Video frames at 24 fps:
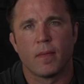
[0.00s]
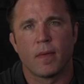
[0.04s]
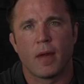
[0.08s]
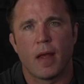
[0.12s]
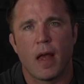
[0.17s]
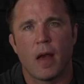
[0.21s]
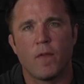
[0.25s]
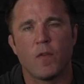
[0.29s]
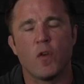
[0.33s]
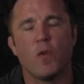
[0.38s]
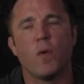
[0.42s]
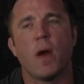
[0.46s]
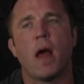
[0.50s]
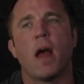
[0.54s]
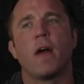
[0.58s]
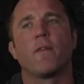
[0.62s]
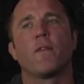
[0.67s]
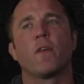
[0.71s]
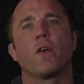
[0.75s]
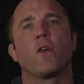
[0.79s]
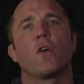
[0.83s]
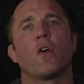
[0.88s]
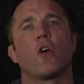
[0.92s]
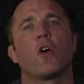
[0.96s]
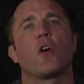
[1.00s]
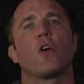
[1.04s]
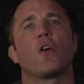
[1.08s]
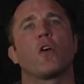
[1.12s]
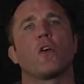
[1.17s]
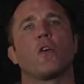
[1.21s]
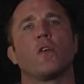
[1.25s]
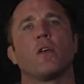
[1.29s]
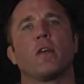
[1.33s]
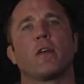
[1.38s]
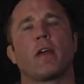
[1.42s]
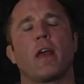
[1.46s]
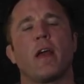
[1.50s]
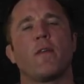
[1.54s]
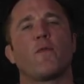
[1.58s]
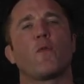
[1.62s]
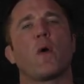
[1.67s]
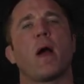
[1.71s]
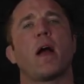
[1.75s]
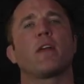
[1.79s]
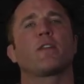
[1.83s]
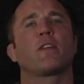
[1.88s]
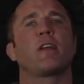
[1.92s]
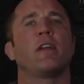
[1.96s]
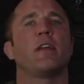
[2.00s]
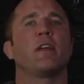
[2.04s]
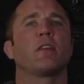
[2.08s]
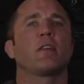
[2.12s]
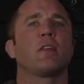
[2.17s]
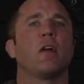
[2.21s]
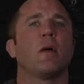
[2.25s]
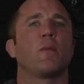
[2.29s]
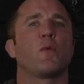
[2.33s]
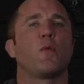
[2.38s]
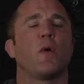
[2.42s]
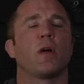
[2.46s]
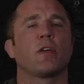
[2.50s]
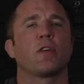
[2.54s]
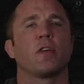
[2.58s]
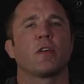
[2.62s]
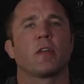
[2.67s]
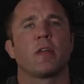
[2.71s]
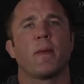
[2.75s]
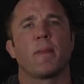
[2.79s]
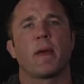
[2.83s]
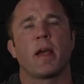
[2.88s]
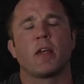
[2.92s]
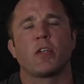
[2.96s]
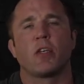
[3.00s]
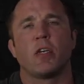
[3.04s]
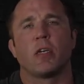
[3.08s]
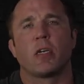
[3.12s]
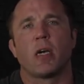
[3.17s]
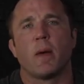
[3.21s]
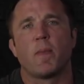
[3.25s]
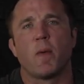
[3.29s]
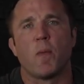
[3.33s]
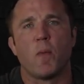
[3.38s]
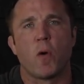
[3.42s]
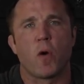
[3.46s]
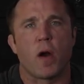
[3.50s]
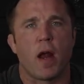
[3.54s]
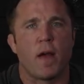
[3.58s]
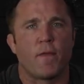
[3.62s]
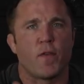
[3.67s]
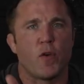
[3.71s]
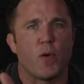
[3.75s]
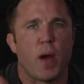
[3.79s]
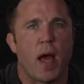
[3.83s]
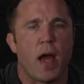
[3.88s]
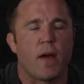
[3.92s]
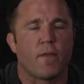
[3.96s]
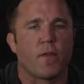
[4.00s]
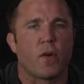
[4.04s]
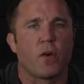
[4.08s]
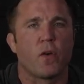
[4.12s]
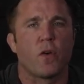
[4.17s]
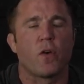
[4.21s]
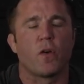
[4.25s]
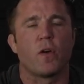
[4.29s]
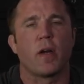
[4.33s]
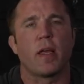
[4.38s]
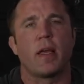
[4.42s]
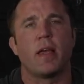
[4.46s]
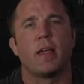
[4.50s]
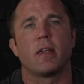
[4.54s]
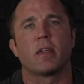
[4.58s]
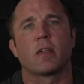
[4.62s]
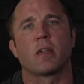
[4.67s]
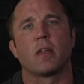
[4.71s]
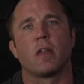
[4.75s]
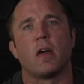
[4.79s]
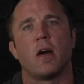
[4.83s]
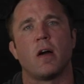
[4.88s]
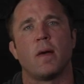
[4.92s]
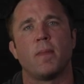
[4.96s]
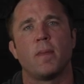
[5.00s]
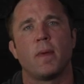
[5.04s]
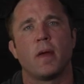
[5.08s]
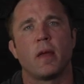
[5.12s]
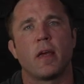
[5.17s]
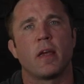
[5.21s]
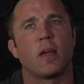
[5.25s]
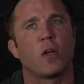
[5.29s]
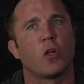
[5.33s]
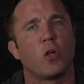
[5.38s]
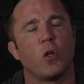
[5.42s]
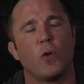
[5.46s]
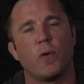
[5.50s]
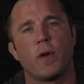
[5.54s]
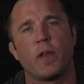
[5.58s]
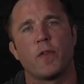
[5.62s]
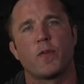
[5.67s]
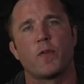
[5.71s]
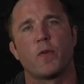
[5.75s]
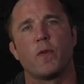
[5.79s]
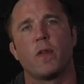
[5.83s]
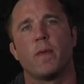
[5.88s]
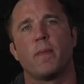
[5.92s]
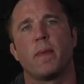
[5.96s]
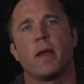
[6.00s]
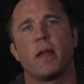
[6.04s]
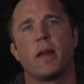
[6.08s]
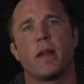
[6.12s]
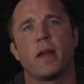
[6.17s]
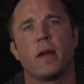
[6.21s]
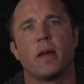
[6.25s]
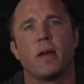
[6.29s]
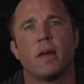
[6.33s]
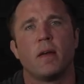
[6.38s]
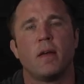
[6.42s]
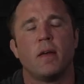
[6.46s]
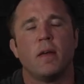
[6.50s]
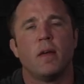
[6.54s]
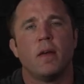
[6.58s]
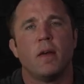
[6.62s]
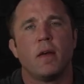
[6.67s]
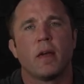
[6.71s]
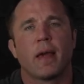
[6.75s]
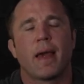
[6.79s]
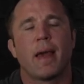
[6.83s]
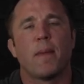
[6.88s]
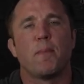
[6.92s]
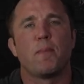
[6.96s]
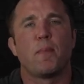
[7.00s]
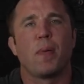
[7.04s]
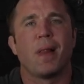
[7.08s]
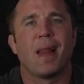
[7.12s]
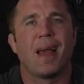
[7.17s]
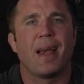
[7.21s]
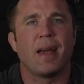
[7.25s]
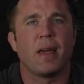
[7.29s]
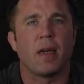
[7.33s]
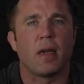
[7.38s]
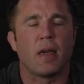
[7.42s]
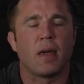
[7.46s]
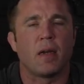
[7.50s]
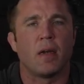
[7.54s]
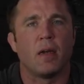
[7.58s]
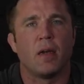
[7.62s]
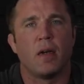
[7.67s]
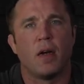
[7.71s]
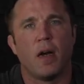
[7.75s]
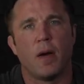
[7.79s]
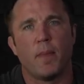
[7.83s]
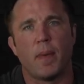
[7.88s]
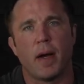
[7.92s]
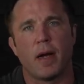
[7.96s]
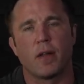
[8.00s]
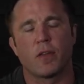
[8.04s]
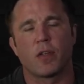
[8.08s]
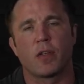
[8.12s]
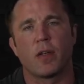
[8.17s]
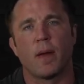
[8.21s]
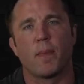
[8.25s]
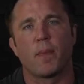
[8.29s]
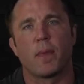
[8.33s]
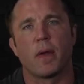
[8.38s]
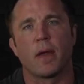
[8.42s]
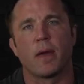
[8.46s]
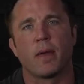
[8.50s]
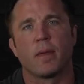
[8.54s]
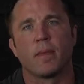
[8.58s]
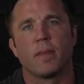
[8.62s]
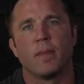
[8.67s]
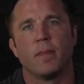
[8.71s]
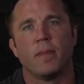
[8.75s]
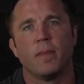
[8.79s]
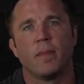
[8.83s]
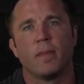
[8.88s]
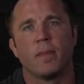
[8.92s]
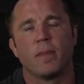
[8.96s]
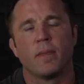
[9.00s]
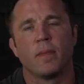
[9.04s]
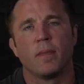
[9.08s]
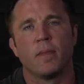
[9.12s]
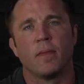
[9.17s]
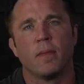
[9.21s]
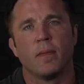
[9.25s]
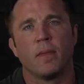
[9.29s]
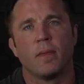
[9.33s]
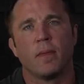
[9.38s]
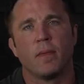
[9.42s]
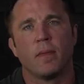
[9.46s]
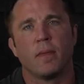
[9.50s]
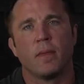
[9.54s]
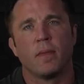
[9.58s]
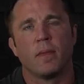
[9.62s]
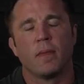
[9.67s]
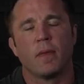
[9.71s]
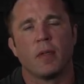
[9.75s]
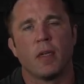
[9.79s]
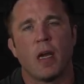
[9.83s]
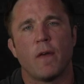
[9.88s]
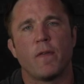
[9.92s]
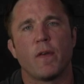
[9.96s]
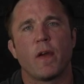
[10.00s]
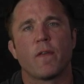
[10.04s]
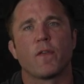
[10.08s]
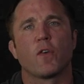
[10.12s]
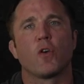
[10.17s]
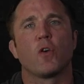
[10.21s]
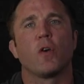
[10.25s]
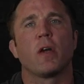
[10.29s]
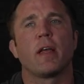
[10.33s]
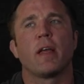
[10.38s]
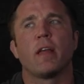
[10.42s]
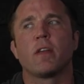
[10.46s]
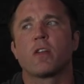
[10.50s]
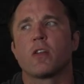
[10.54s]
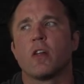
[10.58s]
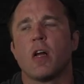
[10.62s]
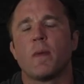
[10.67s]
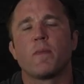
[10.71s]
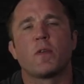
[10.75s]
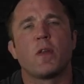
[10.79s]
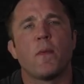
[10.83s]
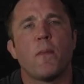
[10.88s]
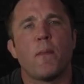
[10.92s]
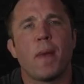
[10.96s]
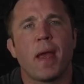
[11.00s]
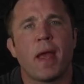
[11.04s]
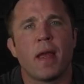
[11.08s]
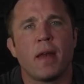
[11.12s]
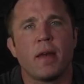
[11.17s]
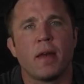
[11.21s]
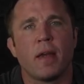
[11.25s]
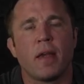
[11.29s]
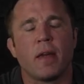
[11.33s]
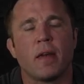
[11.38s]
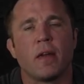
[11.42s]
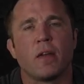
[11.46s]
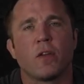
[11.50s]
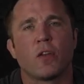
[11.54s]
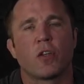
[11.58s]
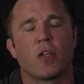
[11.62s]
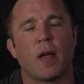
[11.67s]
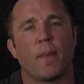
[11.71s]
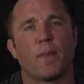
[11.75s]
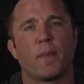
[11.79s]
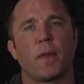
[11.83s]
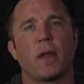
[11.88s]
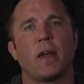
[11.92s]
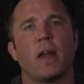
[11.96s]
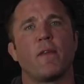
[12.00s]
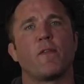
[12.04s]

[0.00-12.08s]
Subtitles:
Have you ever heard, okay, if we're asking Islam questions, let me ask you a couple more. Have you ever heard Islam, including through the media, complaining about something? Have you ever heard Islam demanding something?